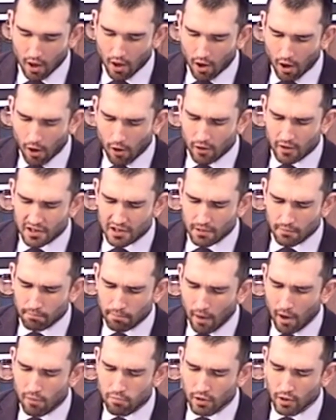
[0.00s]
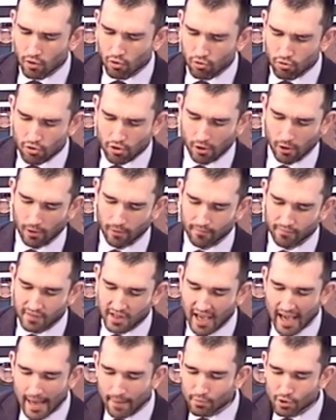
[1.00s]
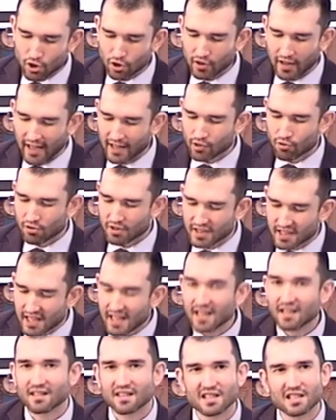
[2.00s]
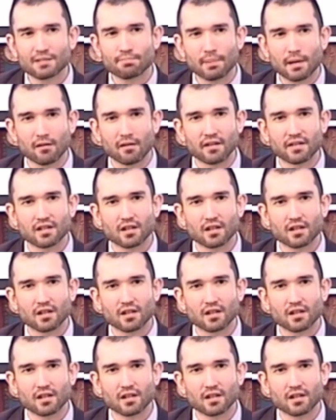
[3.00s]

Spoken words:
Artist Barbara Kruger captured and critiqued the spirit